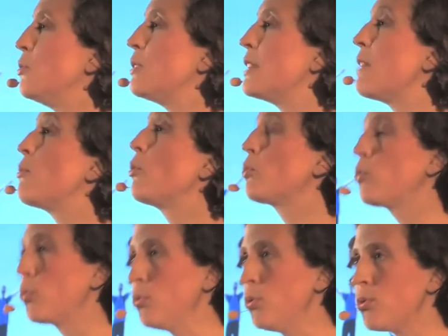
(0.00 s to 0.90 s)
thing that I learned
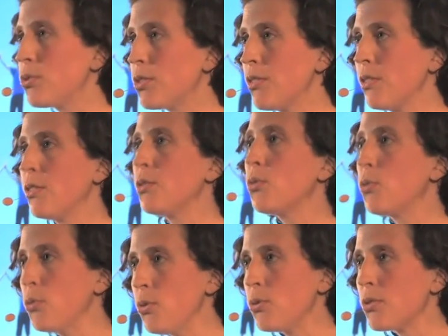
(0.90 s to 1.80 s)
during this program
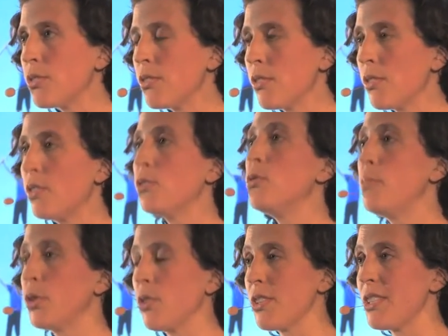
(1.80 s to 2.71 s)
is this
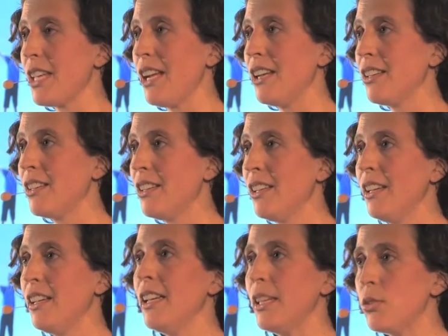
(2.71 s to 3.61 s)
it is that we have,
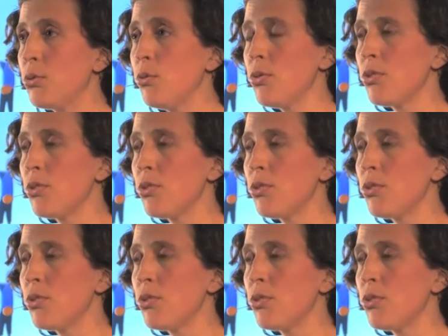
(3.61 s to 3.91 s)
all of